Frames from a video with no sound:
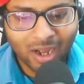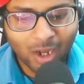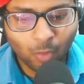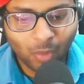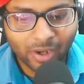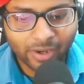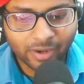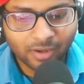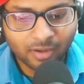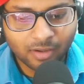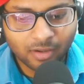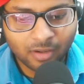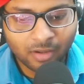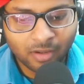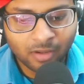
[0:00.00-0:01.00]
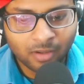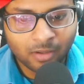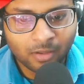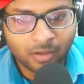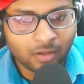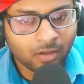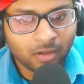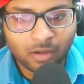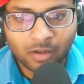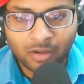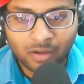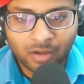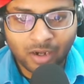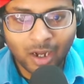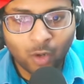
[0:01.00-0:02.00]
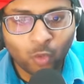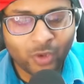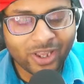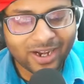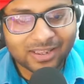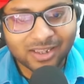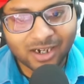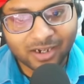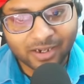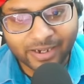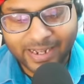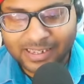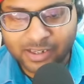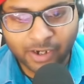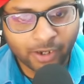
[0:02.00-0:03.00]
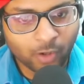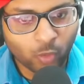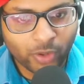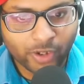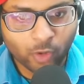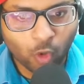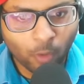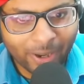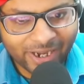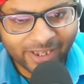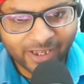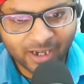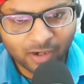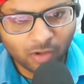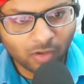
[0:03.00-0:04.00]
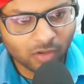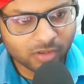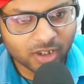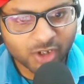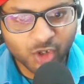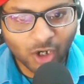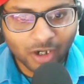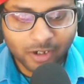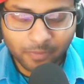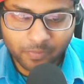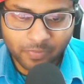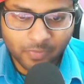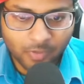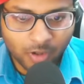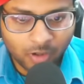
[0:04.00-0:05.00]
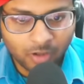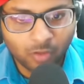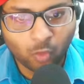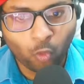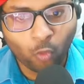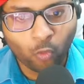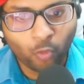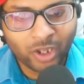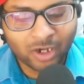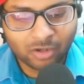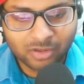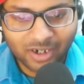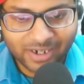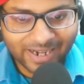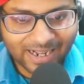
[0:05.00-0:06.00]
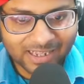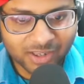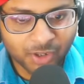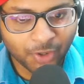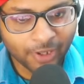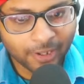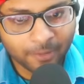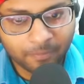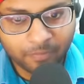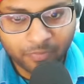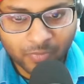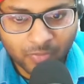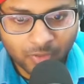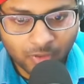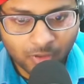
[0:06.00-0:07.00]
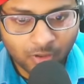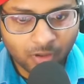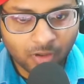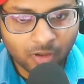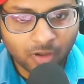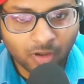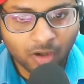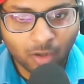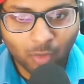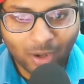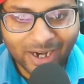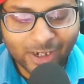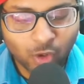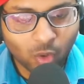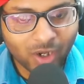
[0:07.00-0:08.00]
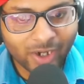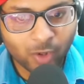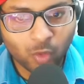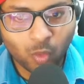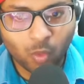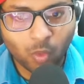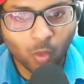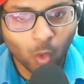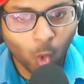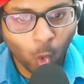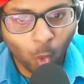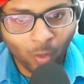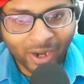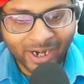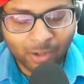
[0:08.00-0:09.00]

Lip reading: our... Now we are in the day 3. We go back here on the chart. We are on the day 3. Now I told you 1